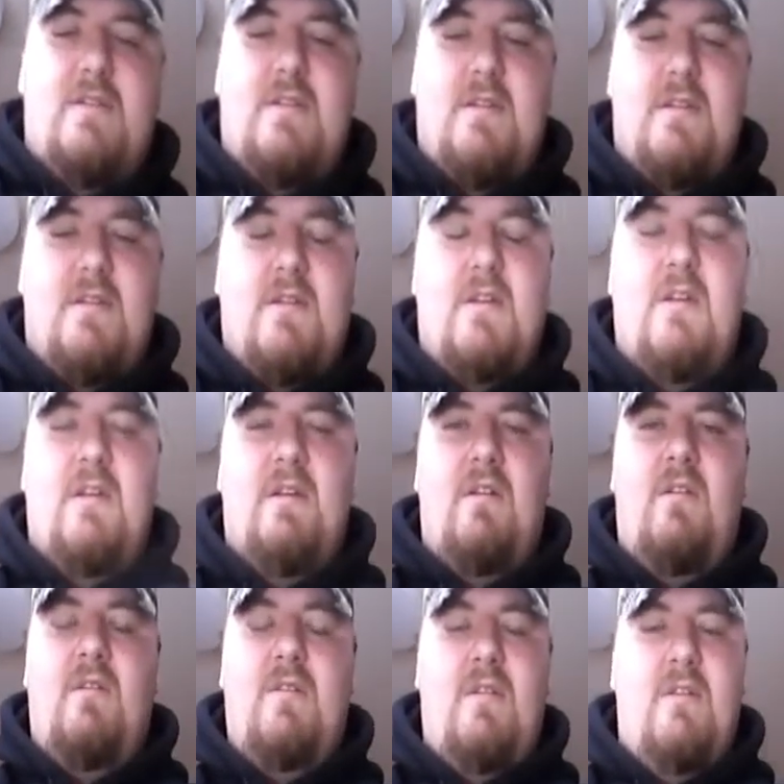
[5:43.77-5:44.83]
It's just, and
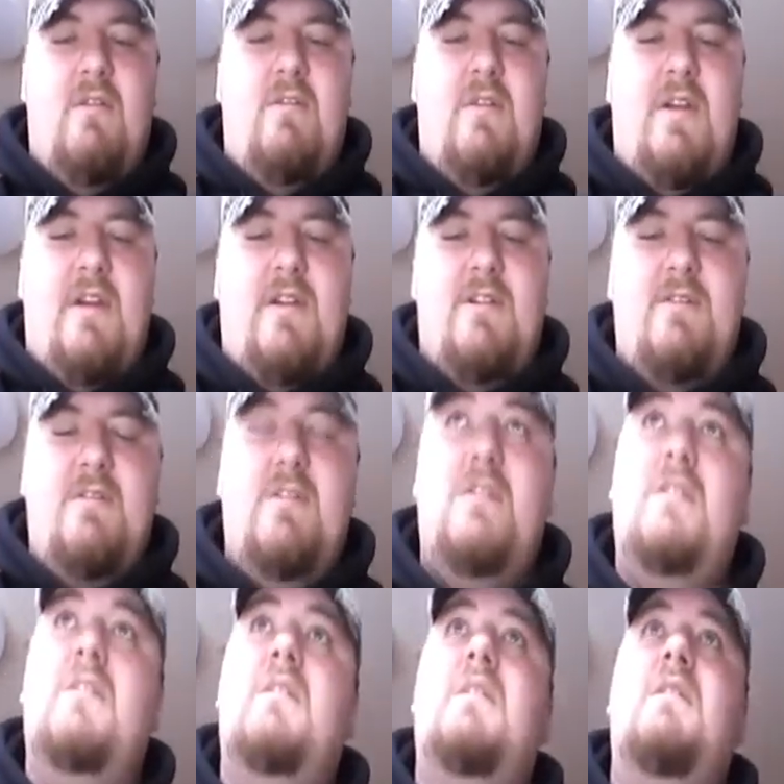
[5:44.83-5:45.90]

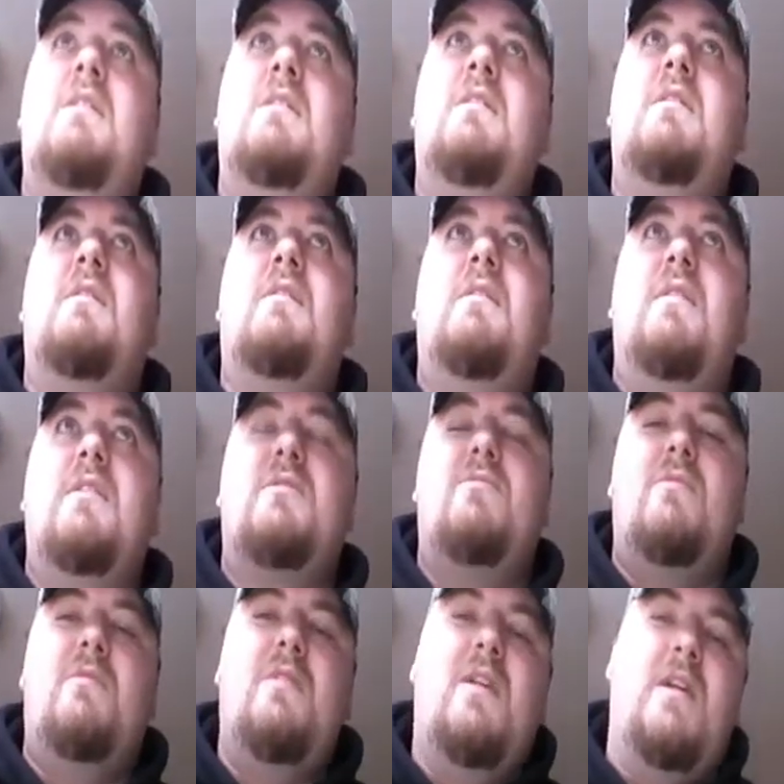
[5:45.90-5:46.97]
actually, this
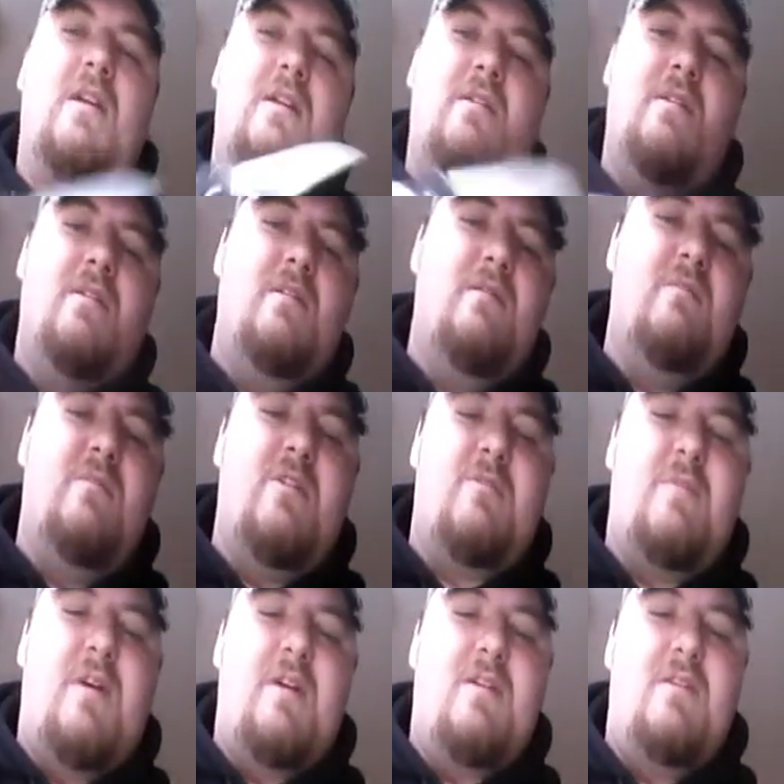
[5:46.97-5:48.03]
one and the other
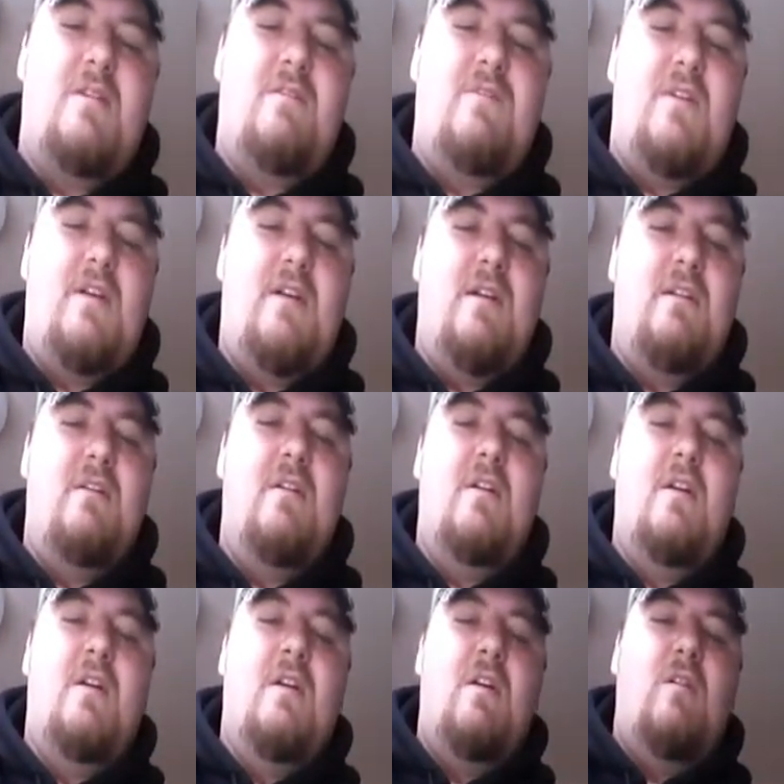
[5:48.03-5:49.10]
buck pocket knife I had
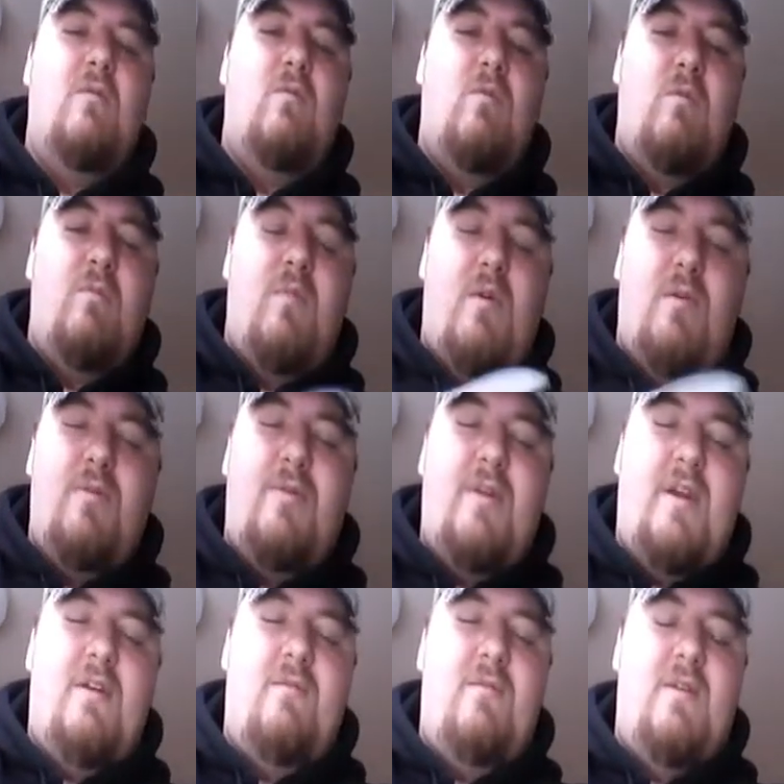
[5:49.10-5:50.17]
were both
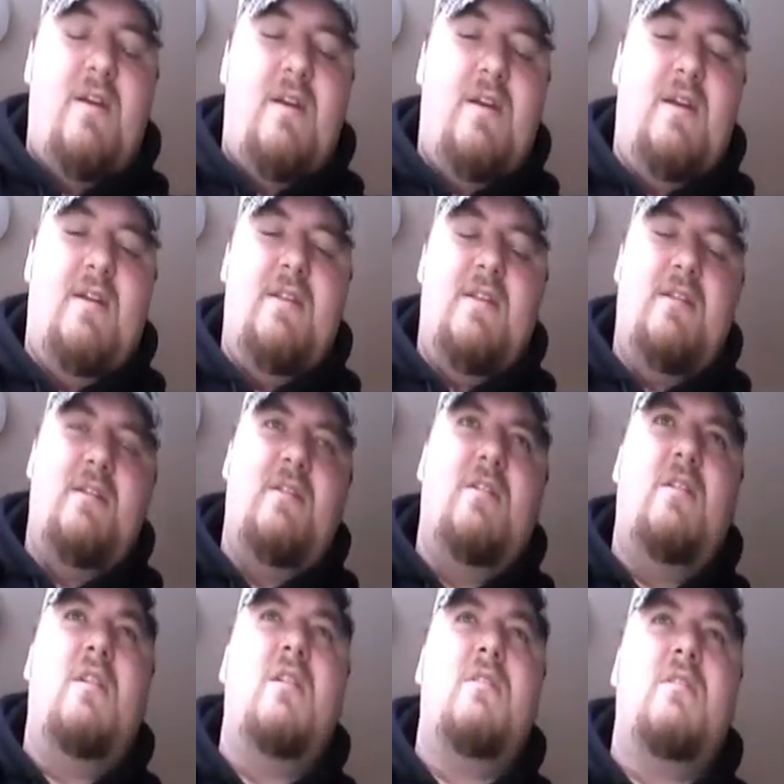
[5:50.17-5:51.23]
that way. And the
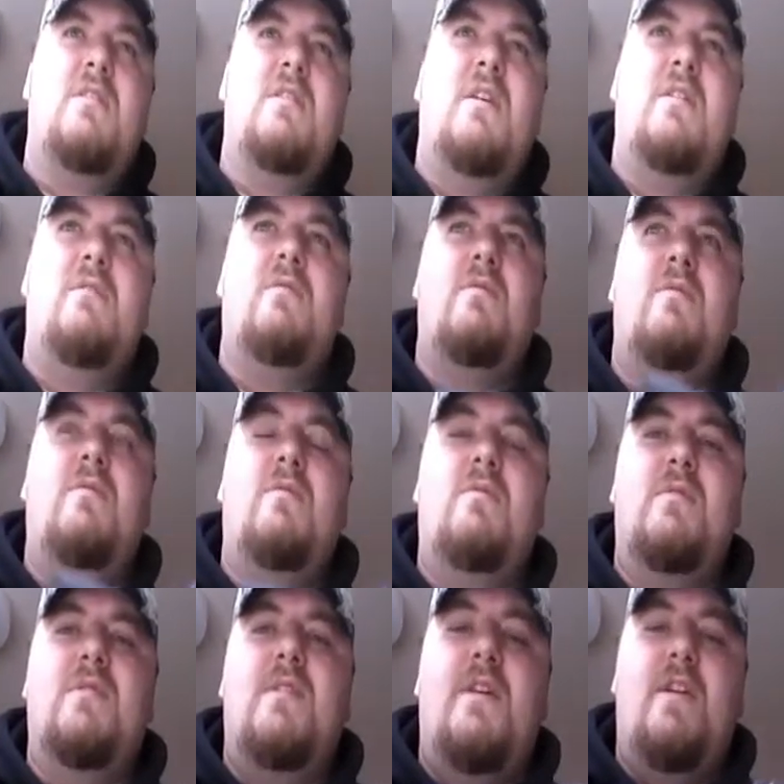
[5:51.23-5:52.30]
Nighthawk, I don't know if it
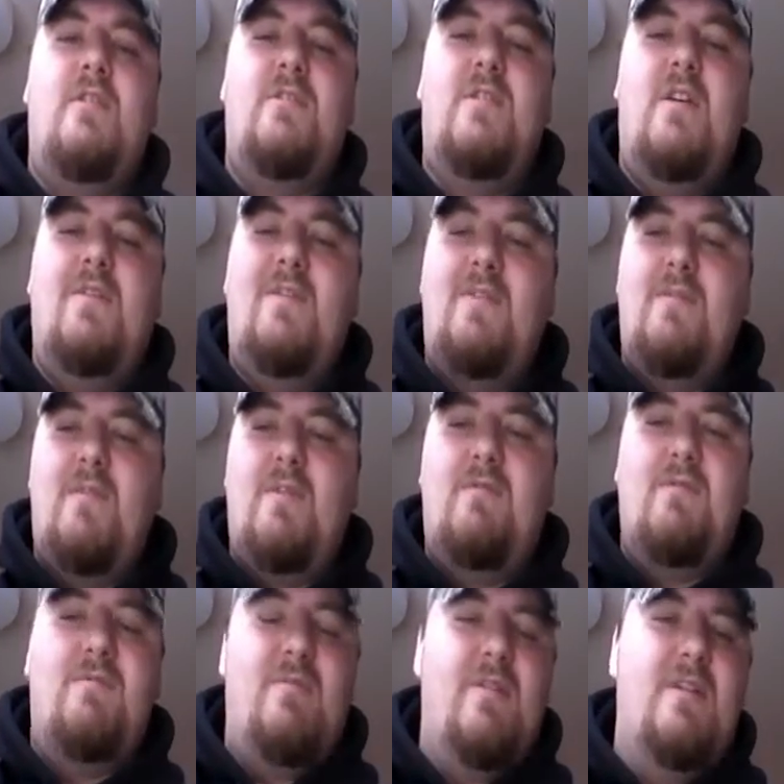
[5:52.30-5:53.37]
was hair shaving, but
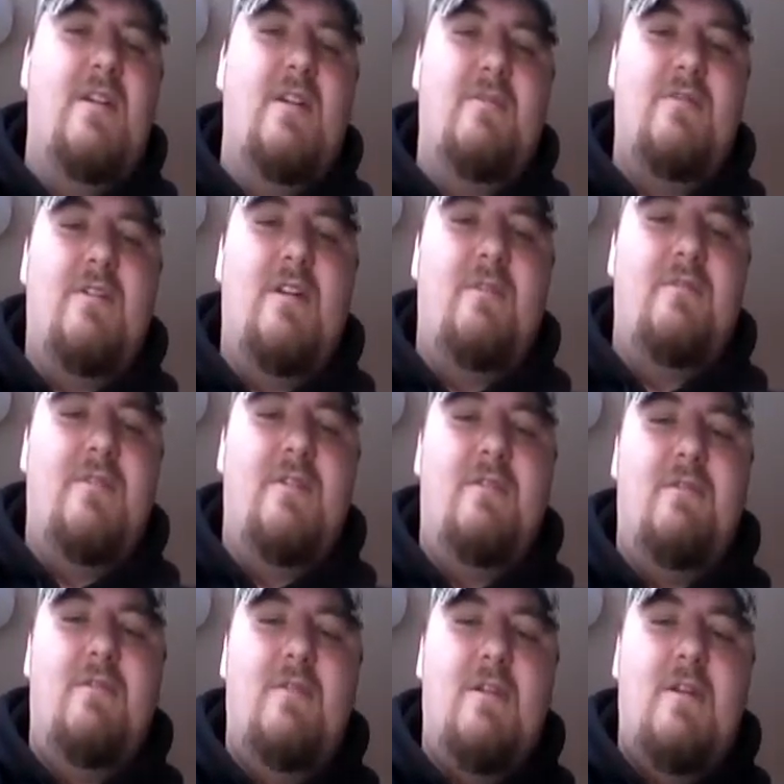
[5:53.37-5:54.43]
it was pretty damn sharp
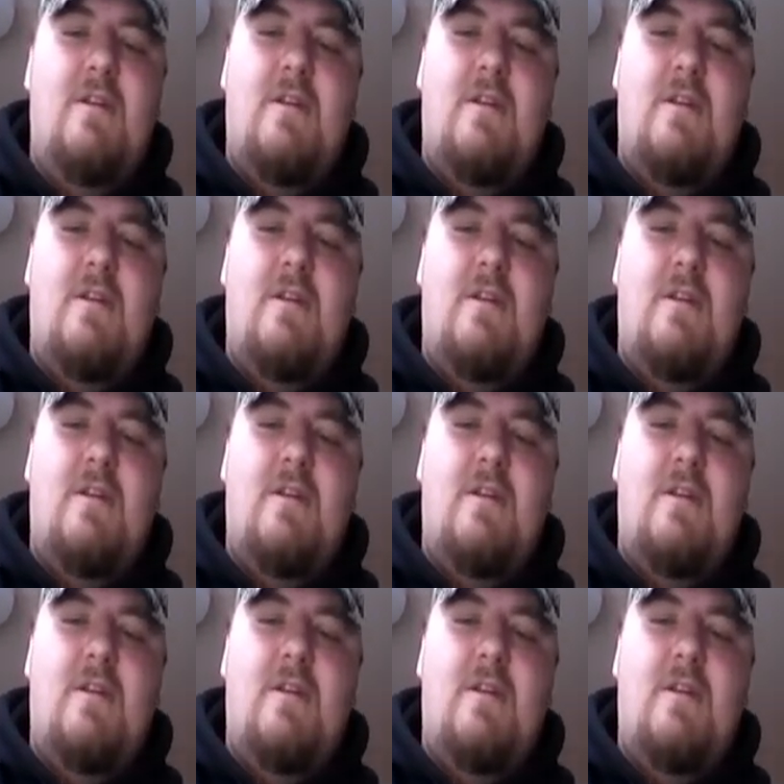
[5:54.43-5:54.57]
too.